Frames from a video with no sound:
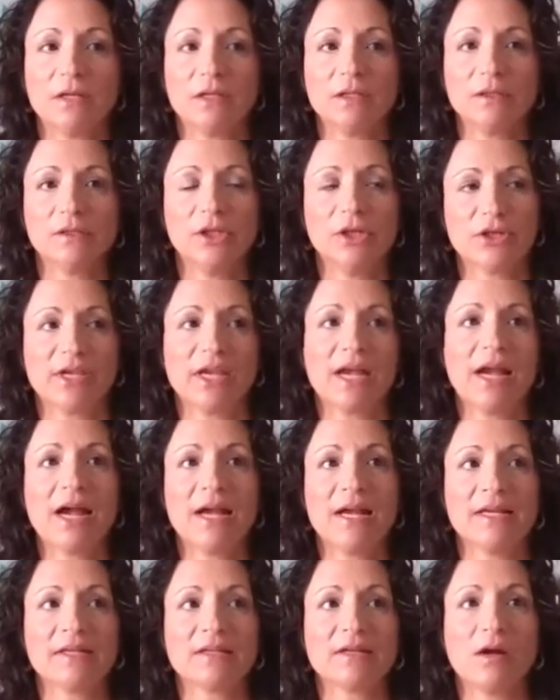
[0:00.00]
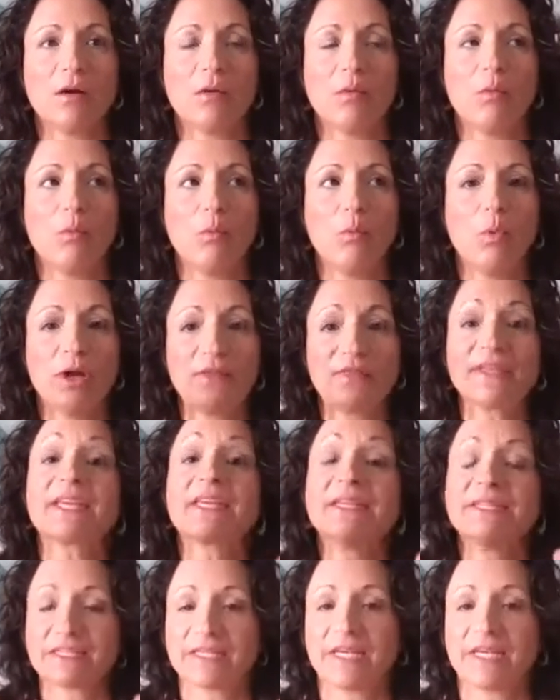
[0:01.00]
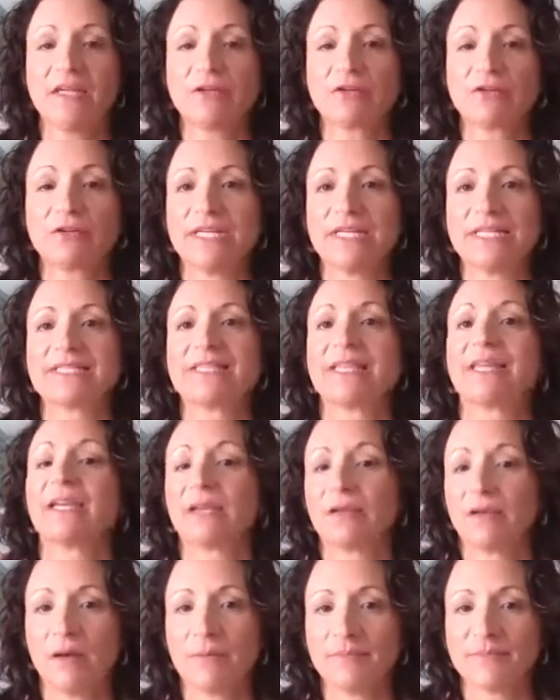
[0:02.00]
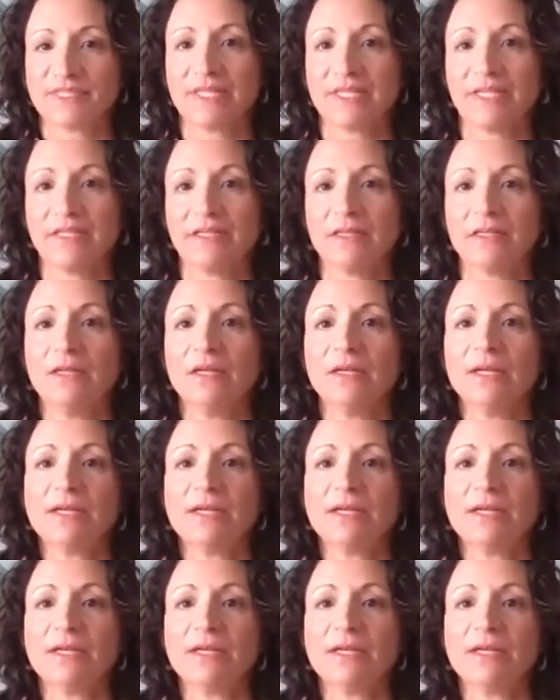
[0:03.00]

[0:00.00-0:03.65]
look at what the container is that it comes in.